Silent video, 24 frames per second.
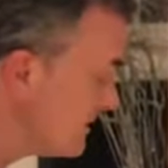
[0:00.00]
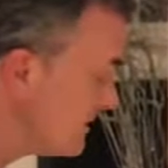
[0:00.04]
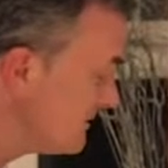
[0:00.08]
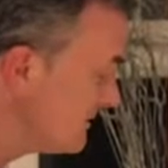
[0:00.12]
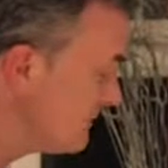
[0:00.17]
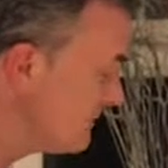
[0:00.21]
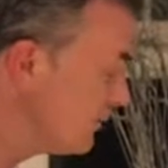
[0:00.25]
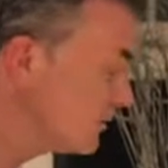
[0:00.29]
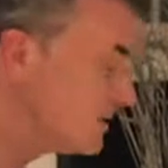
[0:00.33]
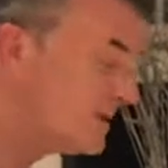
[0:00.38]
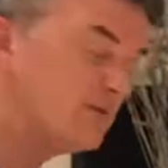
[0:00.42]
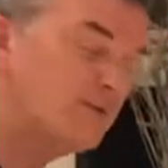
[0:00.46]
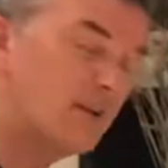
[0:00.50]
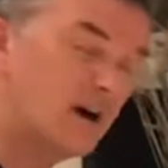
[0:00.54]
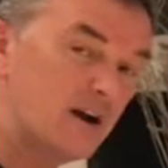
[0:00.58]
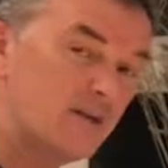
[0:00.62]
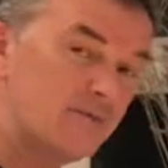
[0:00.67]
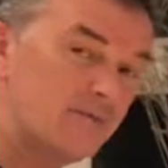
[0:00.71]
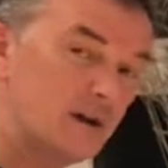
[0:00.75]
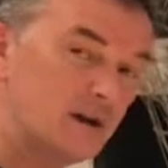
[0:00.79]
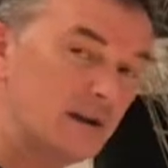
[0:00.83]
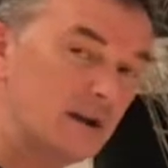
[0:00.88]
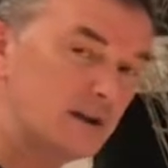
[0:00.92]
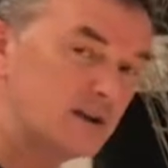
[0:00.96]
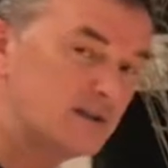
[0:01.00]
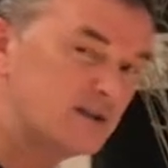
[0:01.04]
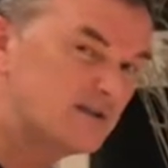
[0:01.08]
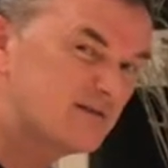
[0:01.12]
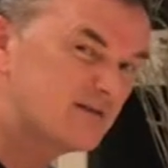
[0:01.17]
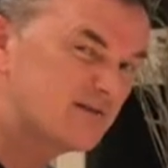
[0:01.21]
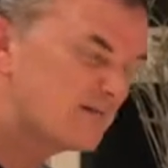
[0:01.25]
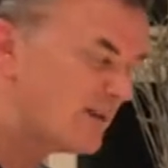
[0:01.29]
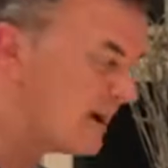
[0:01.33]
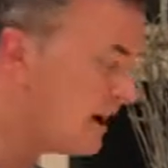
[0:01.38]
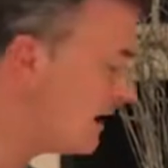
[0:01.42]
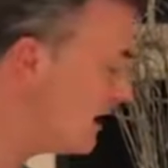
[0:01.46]
45
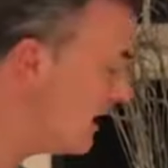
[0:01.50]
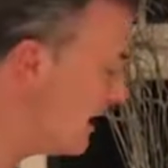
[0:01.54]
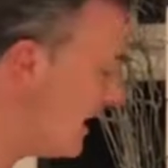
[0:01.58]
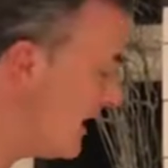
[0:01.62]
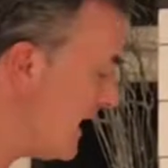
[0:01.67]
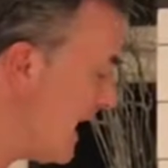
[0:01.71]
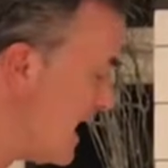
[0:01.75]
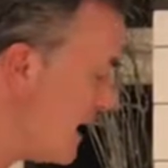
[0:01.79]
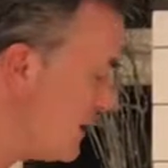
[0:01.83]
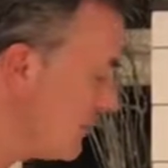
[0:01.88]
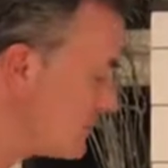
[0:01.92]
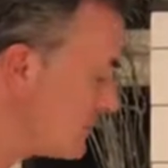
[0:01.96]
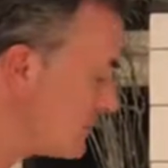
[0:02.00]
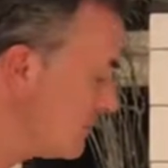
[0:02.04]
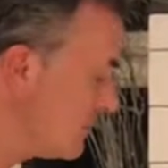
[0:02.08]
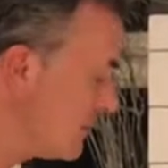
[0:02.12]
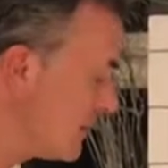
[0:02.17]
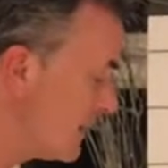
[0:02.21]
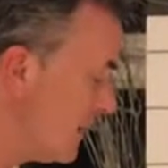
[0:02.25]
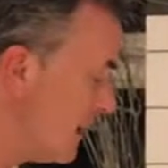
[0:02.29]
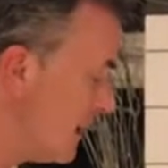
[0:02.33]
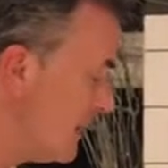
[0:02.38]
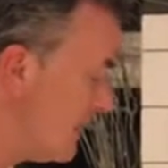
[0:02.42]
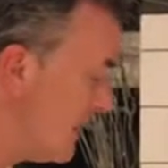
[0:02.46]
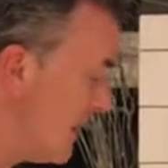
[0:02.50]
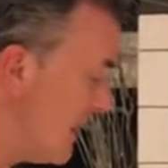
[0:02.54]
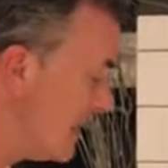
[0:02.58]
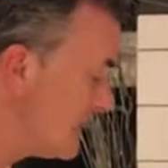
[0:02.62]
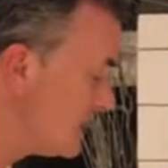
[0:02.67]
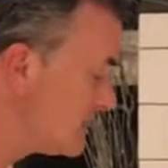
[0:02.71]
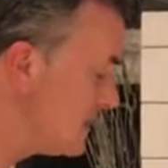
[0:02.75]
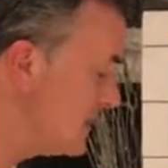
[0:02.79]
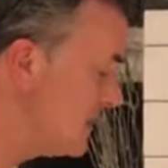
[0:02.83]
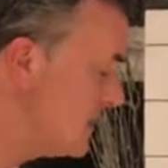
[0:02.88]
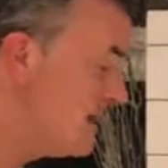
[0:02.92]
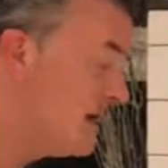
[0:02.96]
minutes, an hour, something like
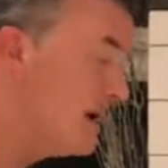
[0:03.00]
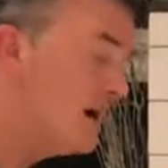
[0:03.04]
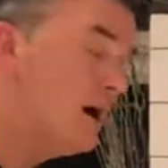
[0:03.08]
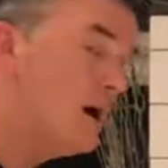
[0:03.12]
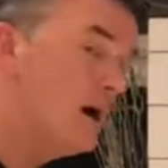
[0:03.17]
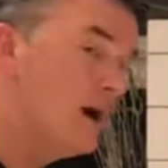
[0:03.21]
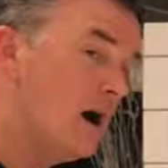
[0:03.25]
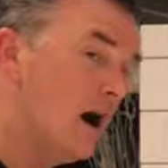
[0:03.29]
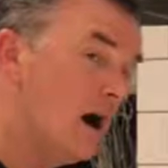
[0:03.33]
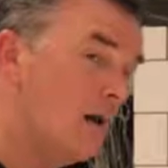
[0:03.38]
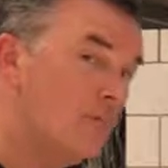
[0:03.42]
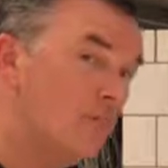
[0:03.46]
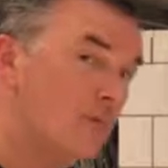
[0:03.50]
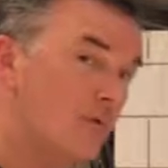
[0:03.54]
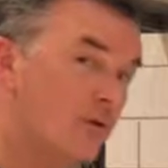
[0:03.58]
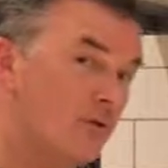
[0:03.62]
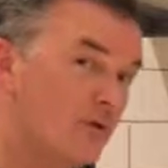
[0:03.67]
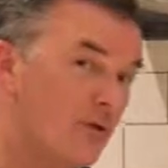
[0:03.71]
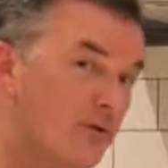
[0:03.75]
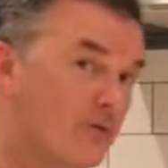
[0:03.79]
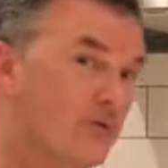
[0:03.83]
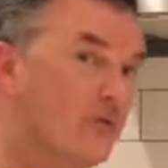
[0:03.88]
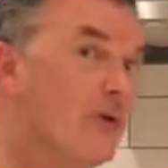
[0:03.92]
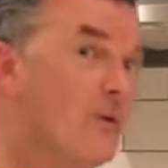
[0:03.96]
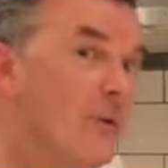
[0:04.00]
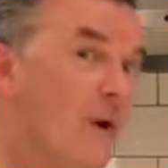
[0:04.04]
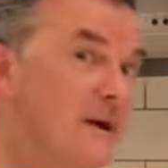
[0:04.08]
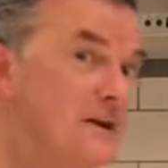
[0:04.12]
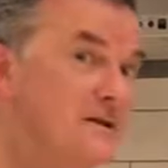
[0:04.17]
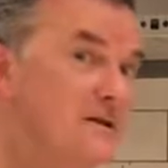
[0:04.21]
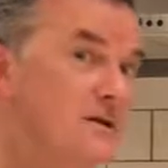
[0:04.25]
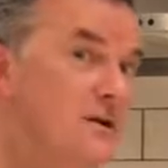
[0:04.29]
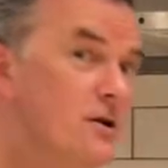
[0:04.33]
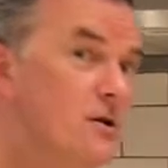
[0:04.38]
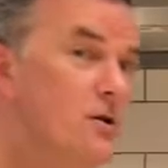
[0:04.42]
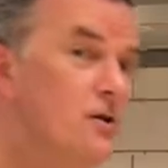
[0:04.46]
that. There are 3
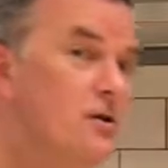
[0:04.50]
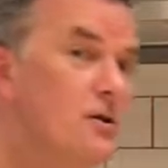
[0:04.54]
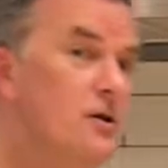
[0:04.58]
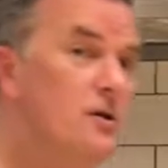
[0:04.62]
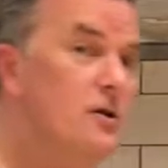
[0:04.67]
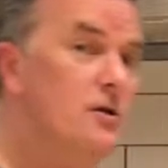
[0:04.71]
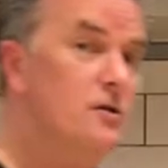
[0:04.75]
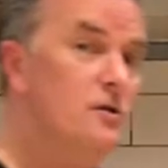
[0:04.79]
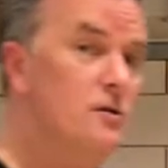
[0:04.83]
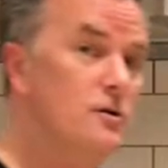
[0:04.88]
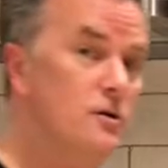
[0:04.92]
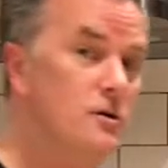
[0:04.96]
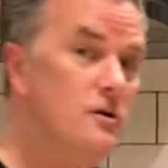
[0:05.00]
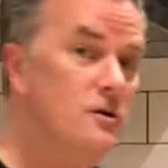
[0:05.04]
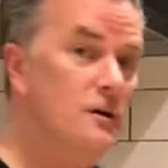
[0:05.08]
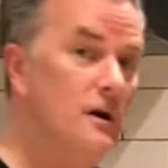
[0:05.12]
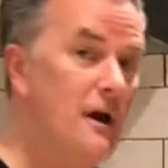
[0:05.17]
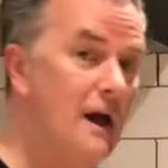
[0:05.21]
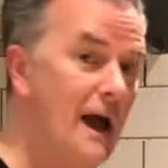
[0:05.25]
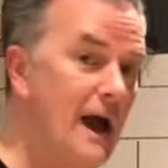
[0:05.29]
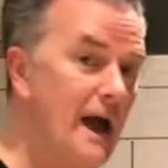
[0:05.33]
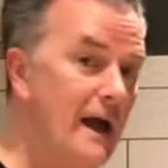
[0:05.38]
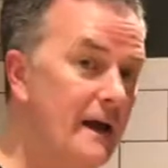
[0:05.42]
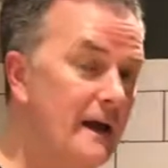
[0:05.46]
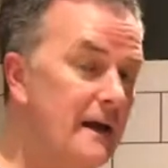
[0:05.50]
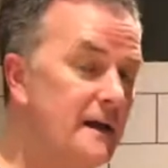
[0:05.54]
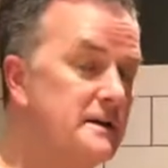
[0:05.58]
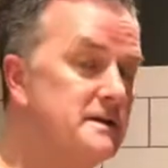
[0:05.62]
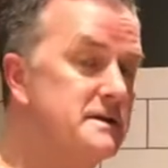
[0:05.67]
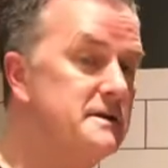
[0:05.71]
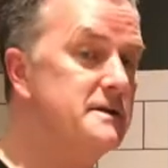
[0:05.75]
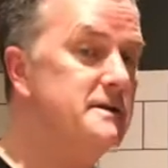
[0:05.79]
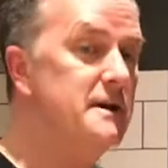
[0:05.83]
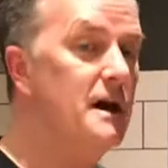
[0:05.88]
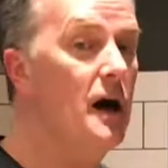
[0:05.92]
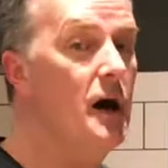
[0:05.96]
ways to cook your
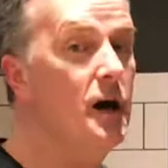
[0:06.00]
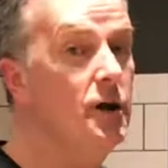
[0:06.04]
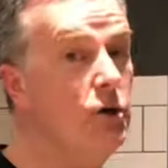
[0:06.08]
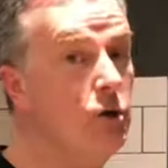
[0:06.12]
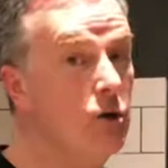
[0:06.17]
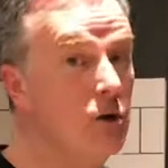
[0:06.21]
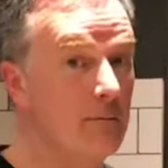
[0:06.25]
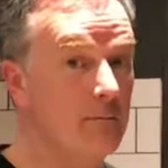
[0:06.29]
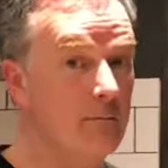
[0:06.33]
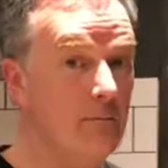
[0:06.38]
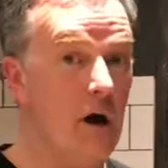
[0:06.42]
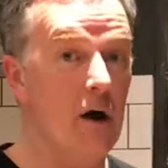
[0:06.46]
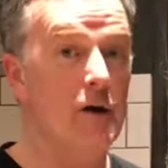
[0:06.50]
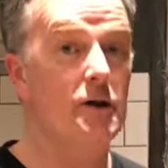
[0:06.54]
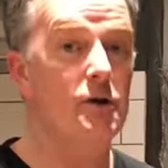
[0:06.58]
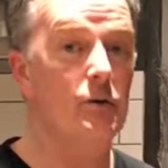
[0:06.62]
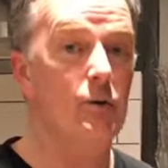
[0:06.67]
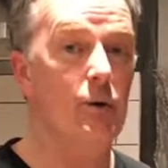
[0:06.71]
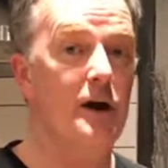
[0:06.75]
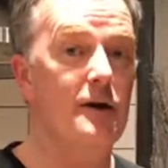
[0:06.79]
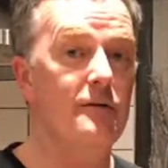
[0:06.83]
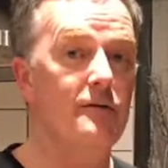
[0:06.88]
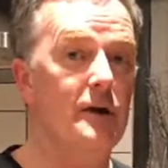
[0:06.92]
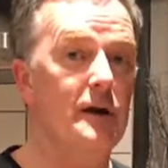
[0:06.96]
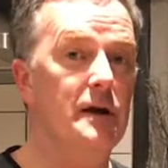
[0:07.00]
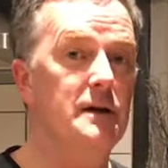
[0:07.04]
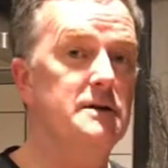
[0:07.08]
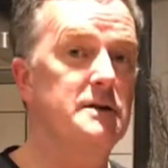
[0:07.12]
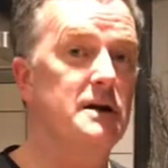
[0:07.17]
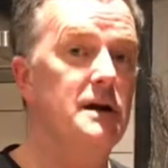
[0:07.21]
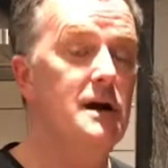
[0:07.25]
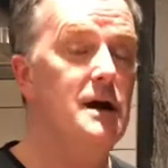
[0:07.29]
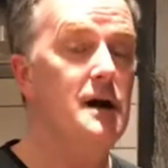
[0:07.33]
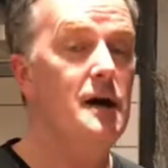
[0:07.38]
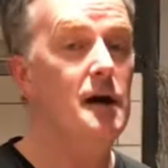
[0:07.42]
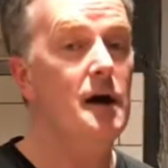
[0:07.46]
haggis. You can microwave it,
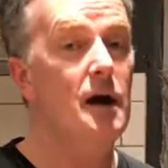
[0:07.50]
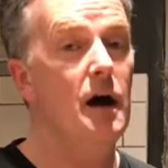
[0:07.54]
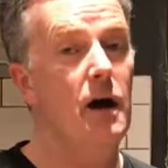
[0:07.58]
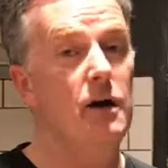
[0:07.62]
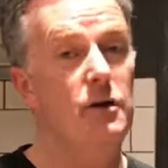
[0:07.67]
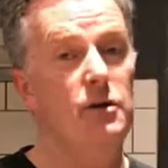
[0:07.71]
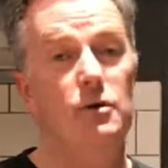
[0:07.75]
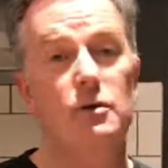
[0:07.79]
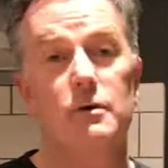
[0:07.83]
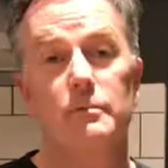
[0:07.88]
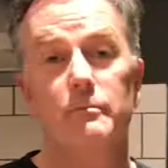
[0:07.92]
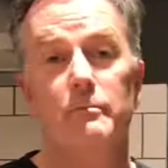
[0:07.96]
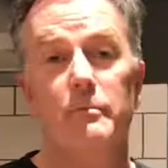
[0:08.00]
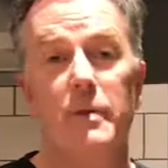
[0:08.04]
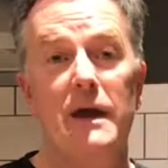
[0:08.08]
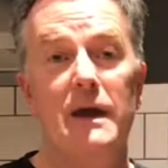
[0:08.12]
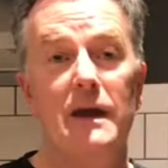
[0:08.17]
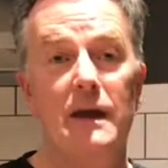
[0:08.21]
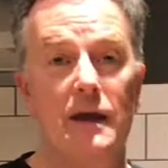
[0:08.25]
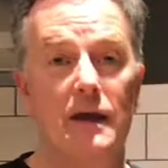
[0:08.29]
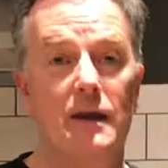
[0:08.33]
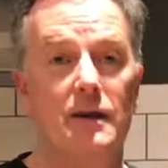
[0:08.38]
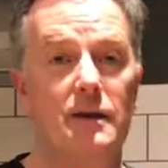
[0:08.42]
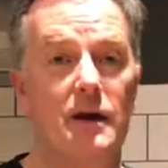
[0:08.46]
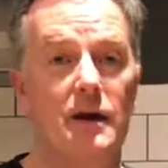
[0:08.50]
you can bake it